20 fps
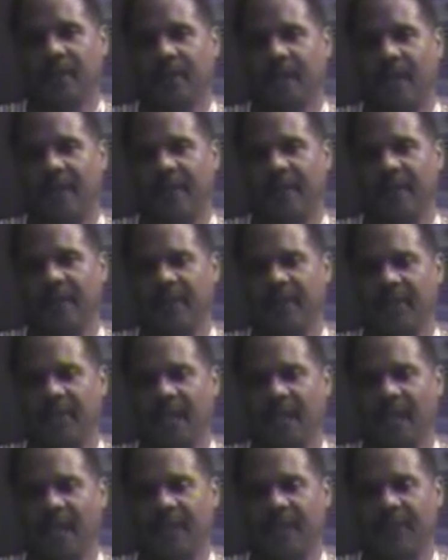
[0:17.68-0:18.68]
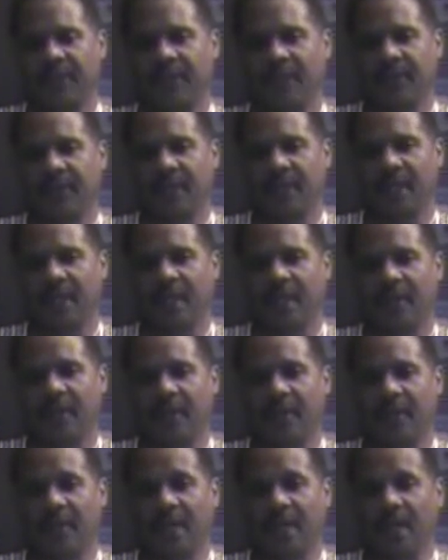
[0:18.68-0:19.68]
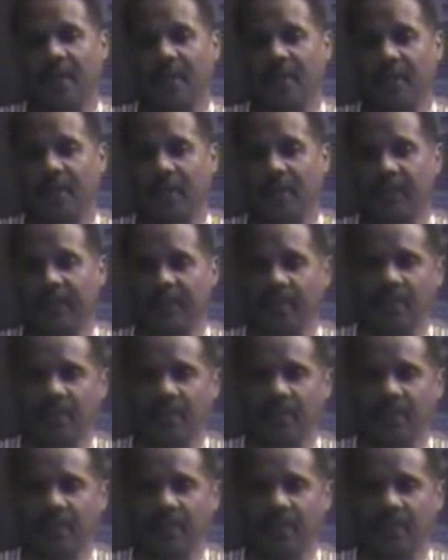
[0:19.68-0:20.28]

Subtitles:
African sciences from a couple different